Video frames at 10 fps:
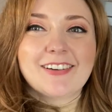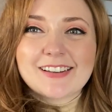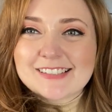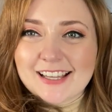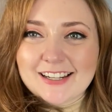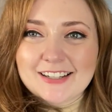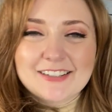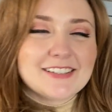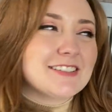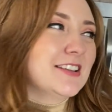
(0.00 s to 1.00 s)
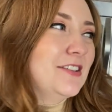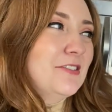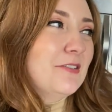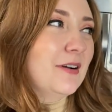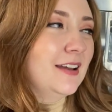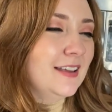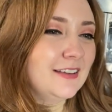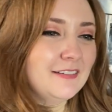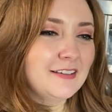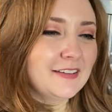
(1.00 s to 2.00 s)
excited to
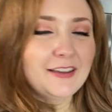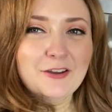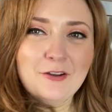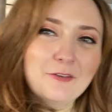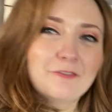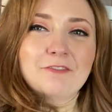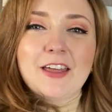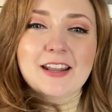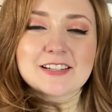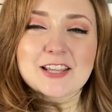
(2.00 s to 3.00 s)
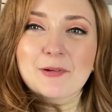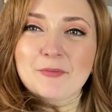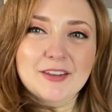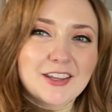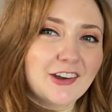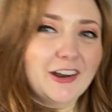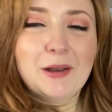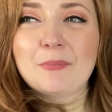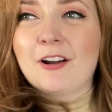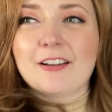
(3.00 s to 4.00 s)
finish them. I've been
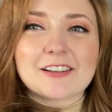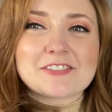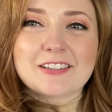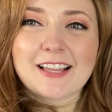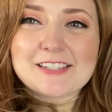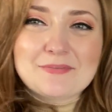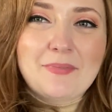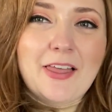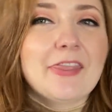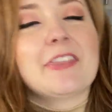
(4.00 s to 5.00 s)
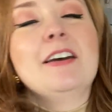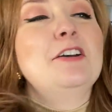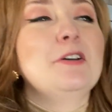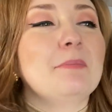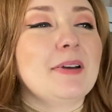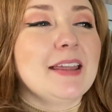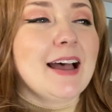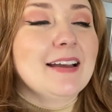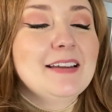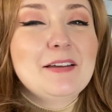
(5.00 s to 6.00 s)
curating products for the last month, but
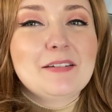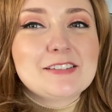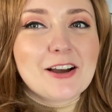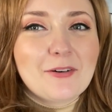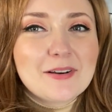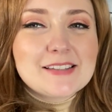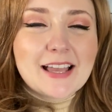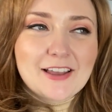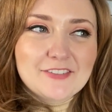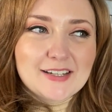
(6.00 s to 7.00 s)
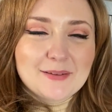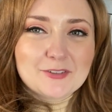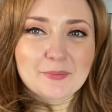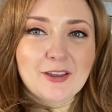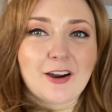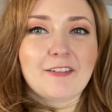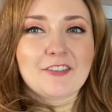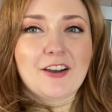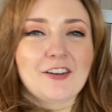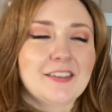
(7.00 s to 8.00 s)
yeah, it's always a heavy time for PR around
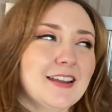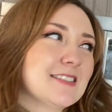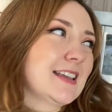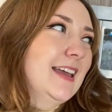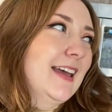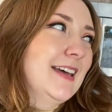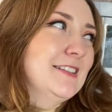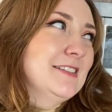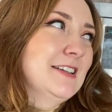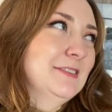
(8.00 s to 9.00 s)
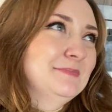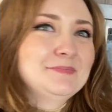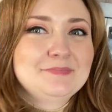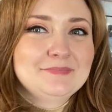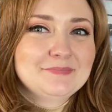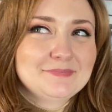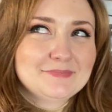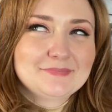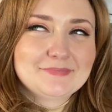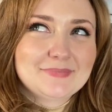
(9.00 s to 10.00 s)
the holidays and
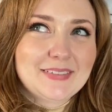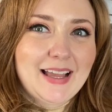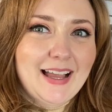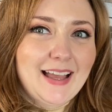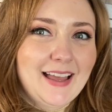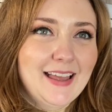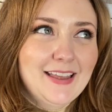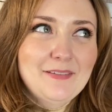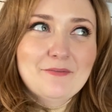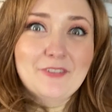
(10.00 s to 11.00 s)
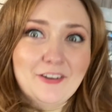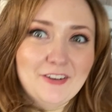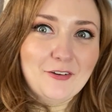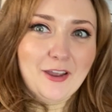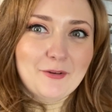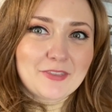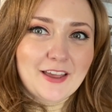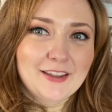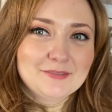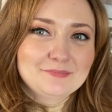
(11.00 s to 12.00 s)
I'm very okay with
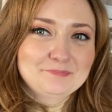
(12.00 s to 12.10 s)
that.